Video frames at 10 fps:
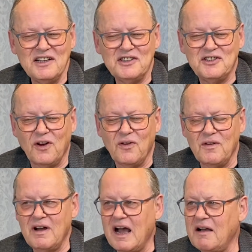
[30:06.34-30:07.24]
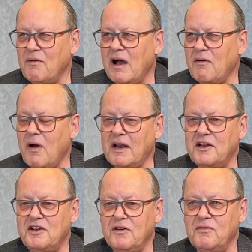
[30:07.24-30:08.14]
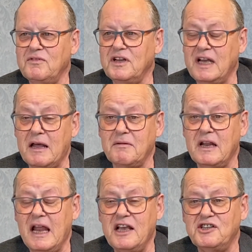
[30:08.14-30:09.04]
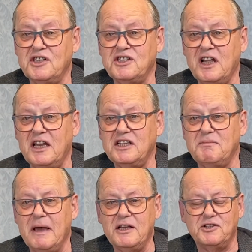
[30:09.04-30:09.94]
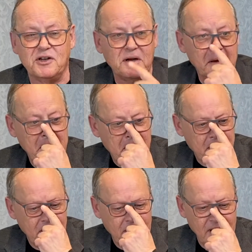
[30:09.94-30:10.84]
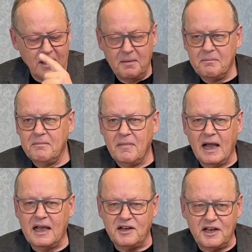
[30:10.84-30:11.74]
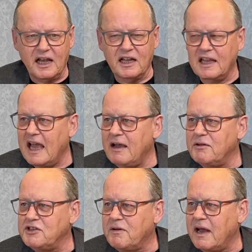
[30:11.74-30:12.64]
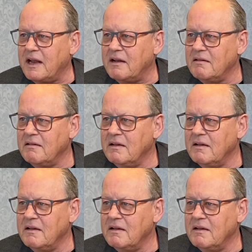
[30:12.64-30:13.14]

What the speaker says: So I wanted to get an Asian studies major. I had to take a language credit.